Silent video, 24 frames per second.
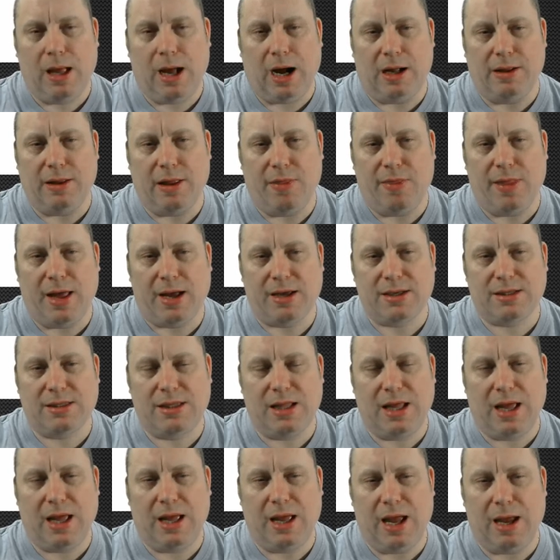And then that's
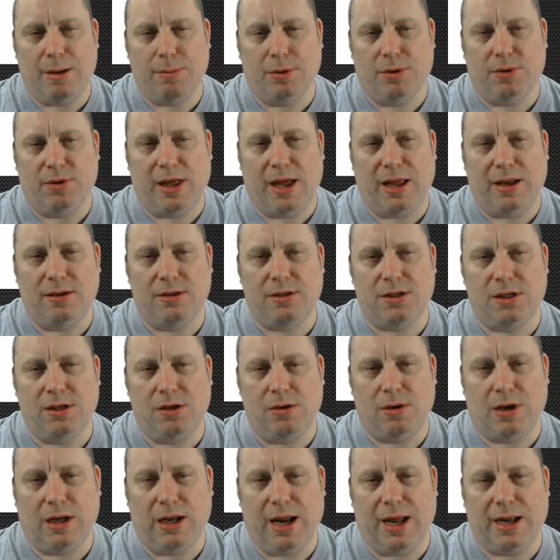able then to
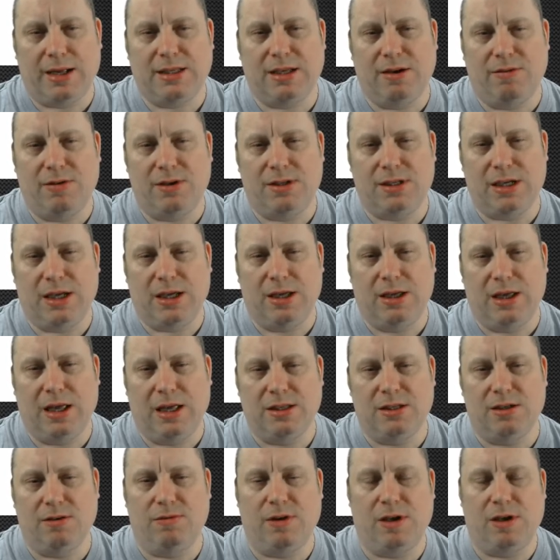do connectivity
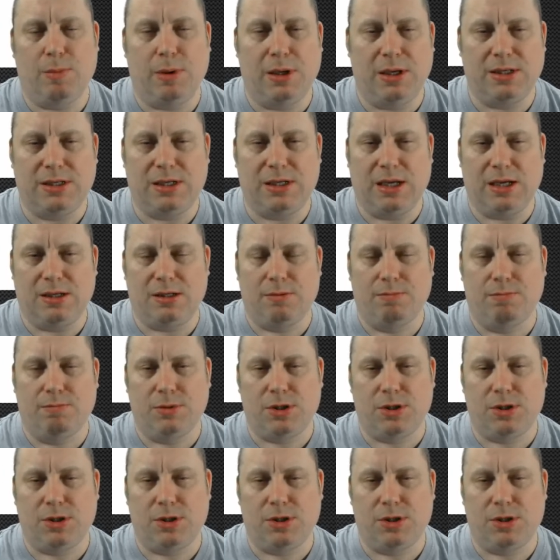into VPCs.